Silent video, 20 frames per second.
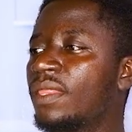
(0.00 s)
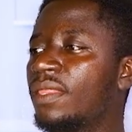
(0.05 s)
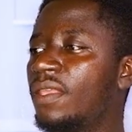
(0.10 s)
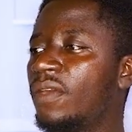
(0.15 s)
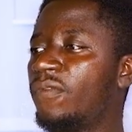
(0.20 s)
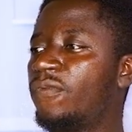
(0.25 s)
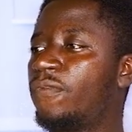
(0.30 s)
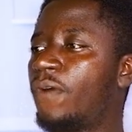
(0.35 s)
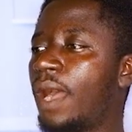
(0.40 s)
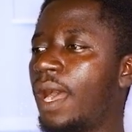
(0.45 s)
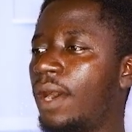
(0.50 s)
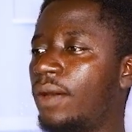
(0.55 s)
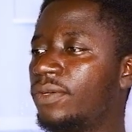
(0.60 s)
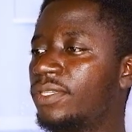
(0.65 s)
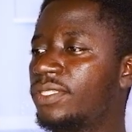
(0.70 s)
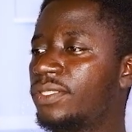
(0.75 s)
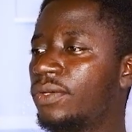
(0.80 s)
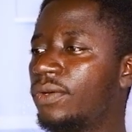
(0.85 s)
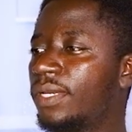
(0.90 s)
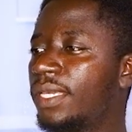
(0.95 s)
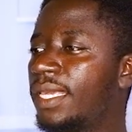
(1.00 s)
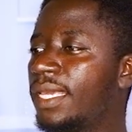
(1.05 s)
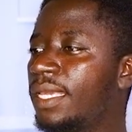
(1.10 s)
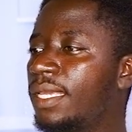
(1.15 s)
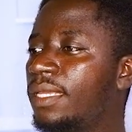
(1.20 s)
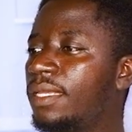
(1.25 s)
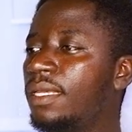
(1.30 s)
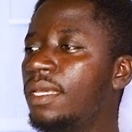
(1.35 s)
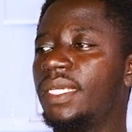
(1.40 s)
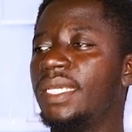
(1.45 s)
the files,
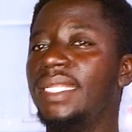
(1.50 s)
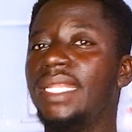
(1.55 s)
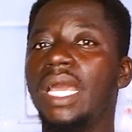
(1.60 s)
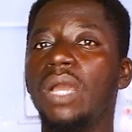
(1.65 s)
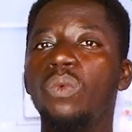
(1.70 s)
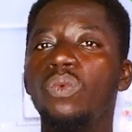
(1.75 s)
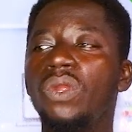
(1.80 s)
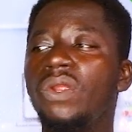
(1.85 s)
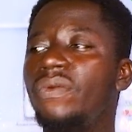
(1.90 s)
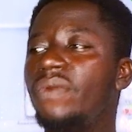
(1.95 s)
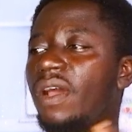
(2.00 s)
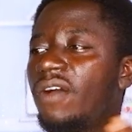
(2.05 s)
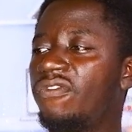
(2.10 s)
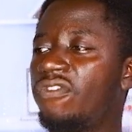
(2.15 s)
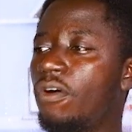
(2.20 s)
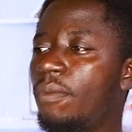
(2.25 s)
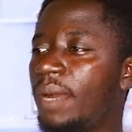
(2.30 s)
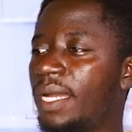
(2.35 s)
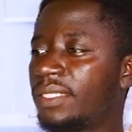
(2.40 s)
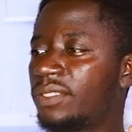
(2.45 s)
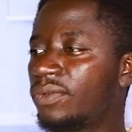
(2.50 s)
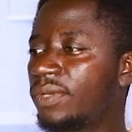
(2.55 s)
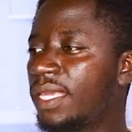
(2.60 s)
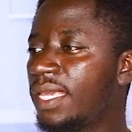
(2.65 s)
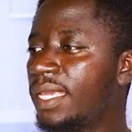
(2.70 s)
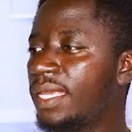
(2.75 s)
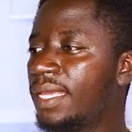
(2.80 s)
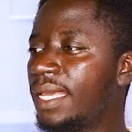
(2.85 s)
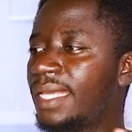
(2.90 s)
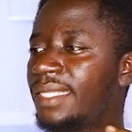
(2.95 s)
okay, in a W R A format,
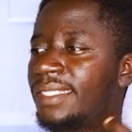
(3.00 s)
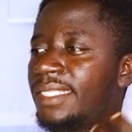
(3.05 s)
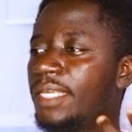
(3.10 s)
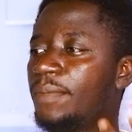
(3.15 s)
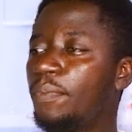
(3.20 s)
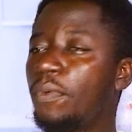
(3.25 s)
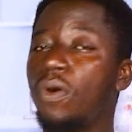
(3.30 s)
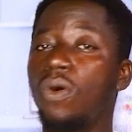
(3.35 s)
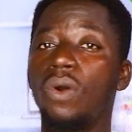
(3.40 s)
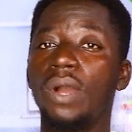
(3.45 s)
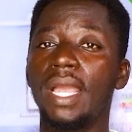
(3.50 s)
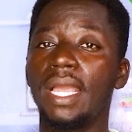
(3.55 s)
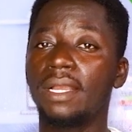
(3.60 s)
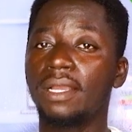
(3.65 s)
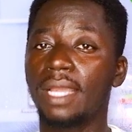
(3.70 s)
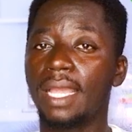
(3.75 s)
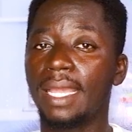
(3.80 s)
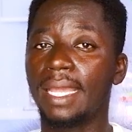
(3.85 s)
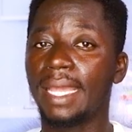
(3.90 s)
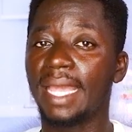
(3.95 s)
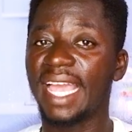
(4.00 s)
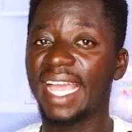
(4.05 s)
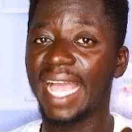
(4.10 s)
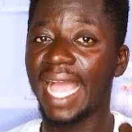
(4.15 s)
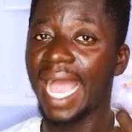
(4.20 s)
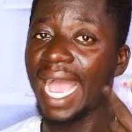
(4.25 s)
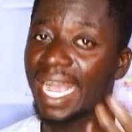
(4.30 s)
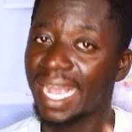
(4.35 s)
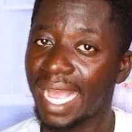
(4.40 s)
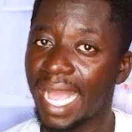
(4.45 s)
okay, a zip or an, a,
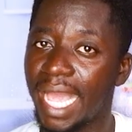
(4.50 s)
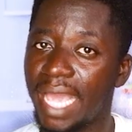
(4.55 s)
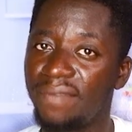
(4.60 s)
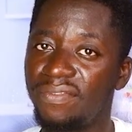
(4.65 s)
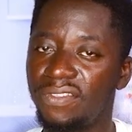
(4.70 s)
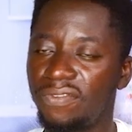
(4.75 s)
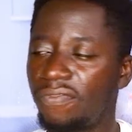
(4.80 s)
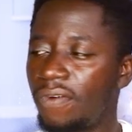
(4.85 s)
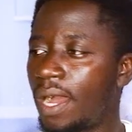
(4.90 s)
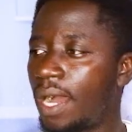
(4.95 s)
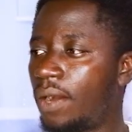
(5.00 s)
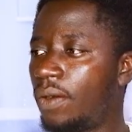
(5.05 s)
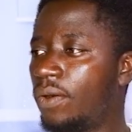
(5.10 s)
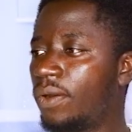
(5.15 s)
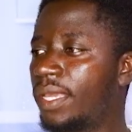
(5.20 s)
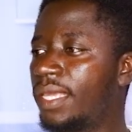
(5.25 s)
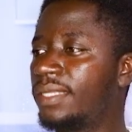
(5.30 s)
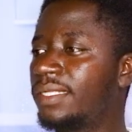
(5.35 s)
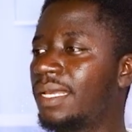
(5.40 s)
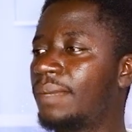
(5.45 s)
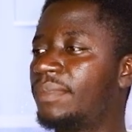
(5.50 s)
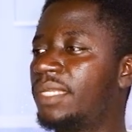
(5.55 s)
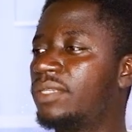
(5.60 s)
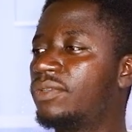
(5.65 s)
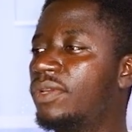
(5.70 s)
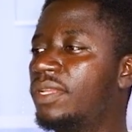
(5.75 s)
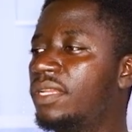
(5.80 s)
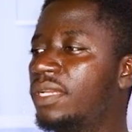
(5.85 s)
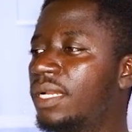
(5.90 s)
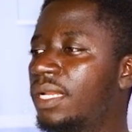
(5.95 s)
an archived file. Okay, so I'm
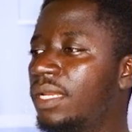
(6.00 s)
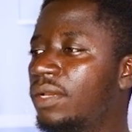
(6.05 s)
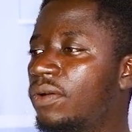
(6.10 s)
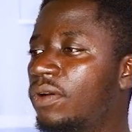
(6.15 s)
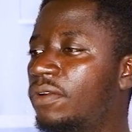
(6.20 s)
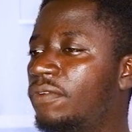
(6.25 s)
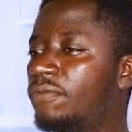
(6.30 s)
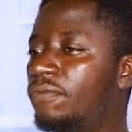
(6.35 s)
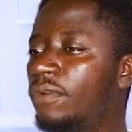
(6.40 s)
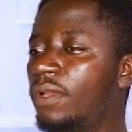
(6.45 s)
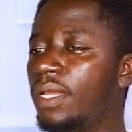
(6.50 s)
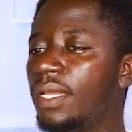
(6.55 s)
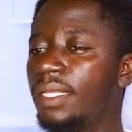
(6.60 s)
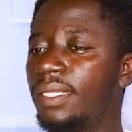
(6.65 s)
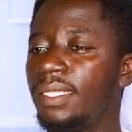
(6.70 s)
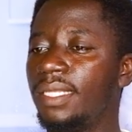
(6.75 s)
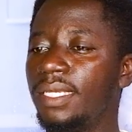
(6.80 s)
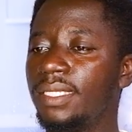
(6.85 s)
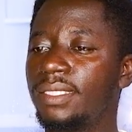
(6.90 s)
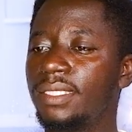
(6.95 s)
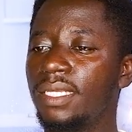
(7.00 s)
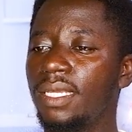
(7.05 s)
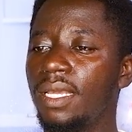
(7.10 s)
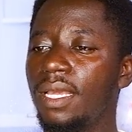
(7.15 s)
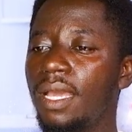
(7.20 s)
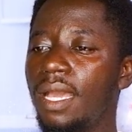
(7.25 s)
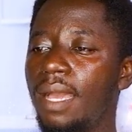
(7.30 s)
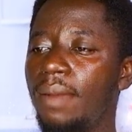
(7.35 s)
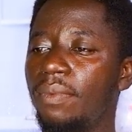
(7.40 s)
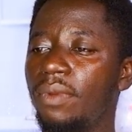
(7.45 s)
just going to click on this.
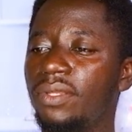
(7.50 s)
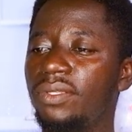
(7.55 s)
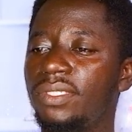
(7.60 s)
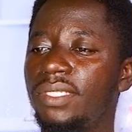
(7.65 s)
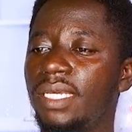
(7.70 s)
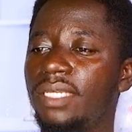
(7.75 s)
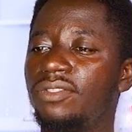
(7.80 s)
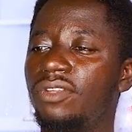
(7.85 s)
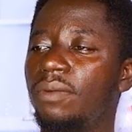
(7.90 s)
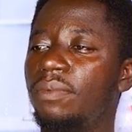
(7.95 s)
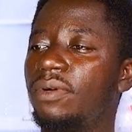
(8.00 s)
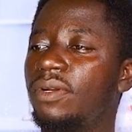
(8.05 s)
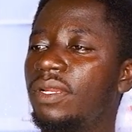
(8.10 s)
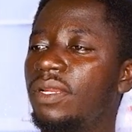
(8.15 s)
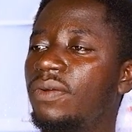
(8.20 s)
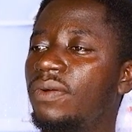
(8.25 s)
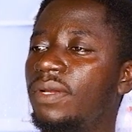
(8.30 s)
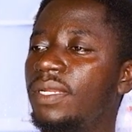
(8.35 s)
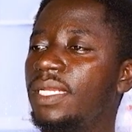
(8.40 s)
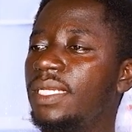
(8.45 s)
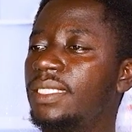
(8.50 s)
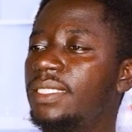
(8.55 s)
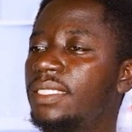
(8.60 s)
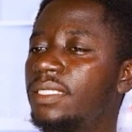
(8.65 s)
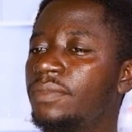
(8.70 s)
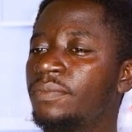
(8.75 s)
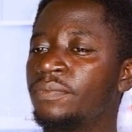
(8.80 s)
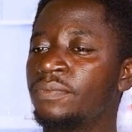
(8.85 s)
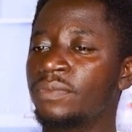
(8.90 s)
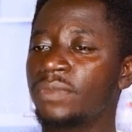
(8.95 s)
I'm going to just double click on
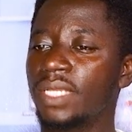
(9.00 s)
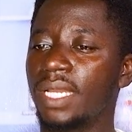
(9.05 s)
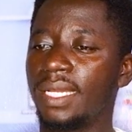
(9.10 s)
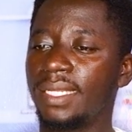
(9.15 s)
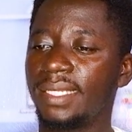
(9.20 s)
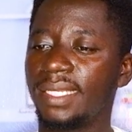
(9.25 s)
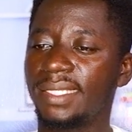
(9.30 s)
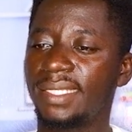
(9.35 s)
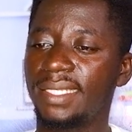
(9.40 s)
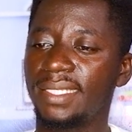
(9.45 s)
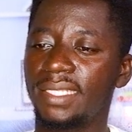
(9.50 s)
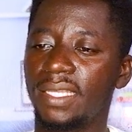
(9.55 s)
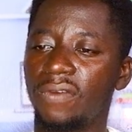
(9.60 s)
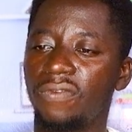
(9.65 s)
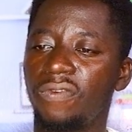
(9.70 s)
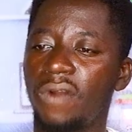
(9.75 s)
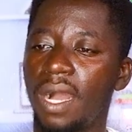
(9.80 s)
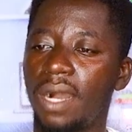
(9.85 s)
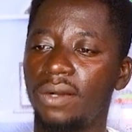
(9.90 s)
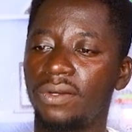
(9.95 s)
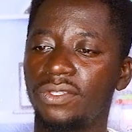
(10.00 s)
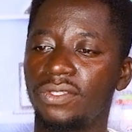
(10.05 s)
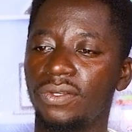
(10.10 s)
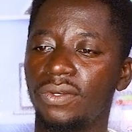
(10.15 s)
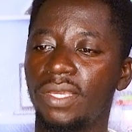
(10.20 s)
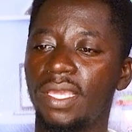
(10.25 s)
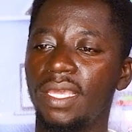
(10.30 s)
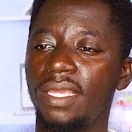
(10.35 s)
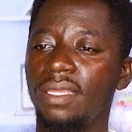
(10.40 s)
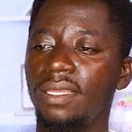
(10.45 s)
it, and this is the files.
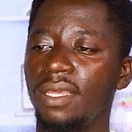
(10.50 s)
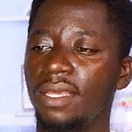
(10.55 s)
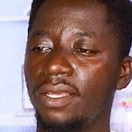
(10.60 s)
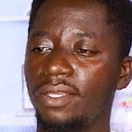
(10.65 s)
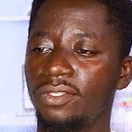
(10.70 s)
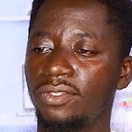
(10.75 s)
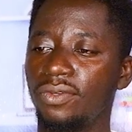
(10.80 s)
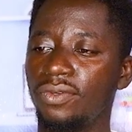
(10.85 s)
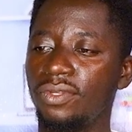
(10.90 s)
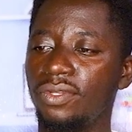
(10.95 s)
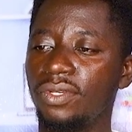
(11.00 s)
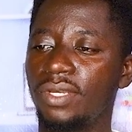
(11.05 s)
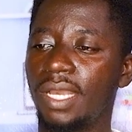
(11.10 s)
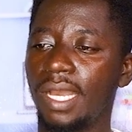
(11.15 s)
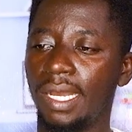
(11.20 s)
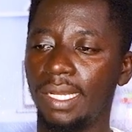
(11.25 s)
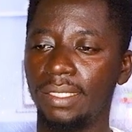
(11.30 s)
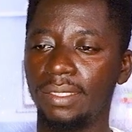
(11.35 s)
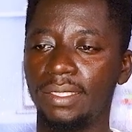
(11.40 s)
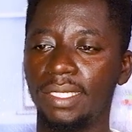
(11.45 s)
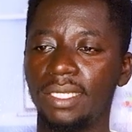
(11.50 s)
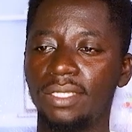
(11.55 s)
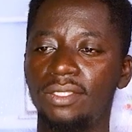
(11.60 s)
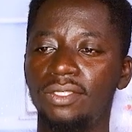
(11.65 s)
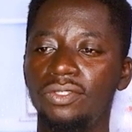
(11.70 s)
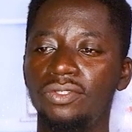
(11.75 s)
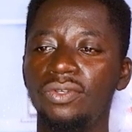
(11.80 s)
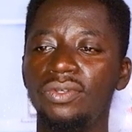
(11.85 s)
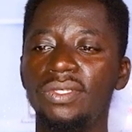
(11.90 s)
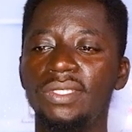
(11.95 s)
Okay, so you can
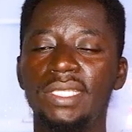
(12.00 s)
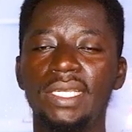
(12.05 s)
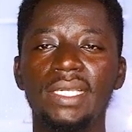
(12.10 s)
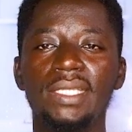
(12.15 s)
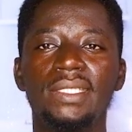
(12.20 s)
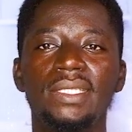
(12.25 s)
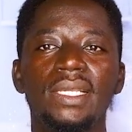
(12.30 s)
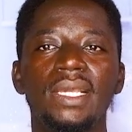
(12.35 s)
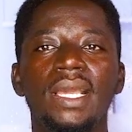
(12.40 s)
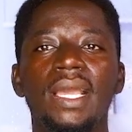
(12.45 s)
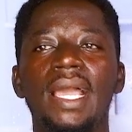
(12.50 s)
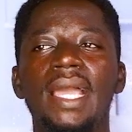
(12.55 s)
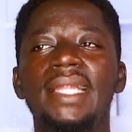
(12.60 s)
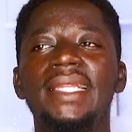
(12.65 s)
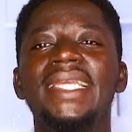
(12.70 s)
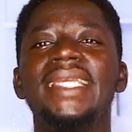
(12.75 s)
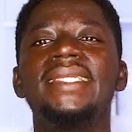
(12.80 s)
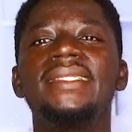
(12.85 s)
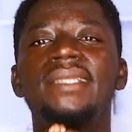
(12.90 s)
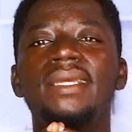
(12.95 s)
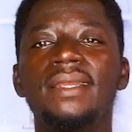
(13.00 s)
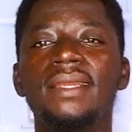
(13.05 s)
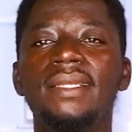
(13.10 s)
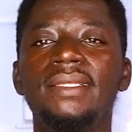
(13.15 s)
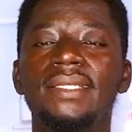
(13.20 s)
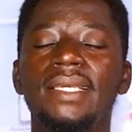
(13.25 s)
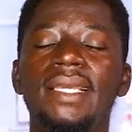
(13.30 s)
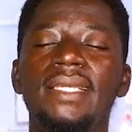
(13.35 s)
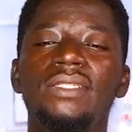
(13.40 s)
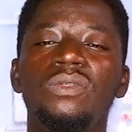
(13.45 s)
just use this and
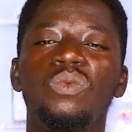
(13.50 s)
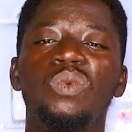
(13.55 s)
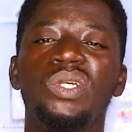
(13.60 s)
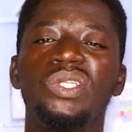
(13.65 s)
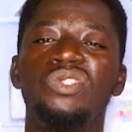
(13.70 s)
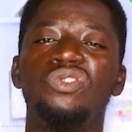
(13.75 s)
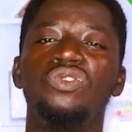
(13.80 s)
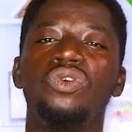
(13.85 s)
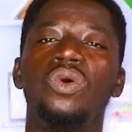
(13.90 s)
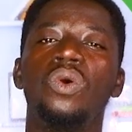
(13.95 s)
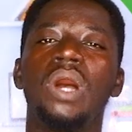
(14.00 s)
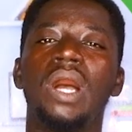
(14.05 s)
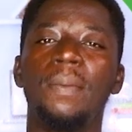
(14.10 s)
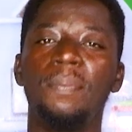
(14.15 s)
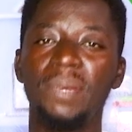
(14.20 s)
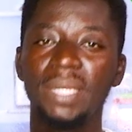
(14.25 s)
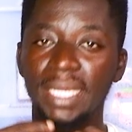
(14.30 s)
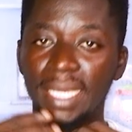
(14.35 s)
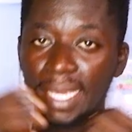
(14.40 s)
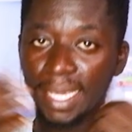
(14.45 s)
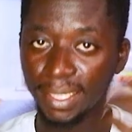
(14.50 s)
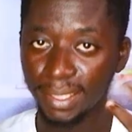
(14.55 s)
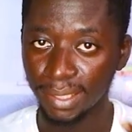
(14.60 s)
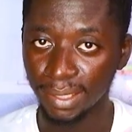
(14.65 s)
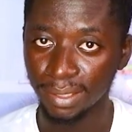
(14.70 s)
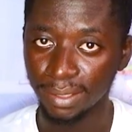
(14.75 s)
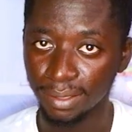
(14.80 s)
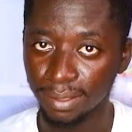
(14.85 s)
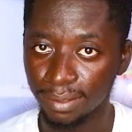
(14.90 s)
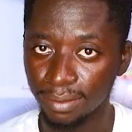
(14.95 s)
integrate it with your
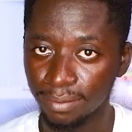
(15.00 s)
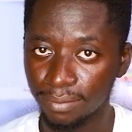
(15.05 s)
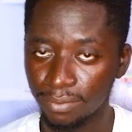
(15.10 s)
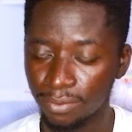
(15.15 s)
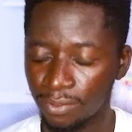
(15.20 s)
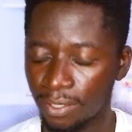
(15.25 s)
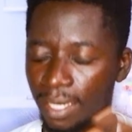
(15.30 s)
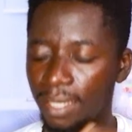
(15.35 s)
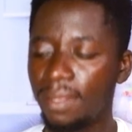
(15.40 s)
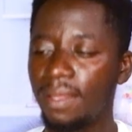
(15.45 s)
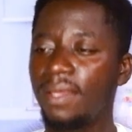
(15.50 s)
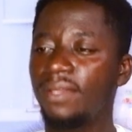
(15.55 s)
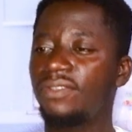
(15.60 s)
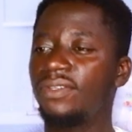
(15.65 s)
application, right?